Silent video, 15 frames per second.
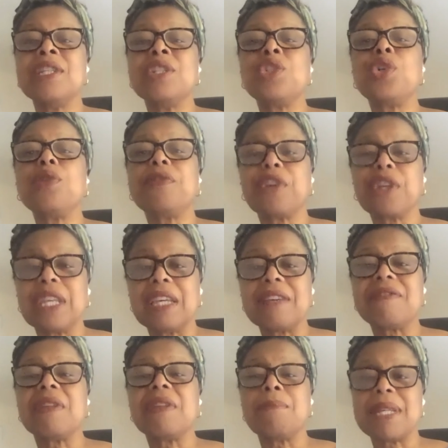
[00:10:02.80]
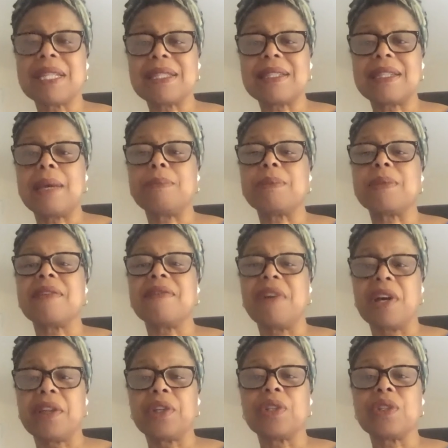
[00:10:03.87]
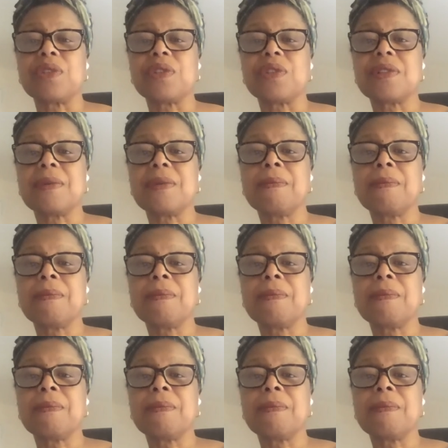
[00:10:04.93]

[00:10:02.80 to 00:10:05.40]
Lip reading: to forgive the missteps of others.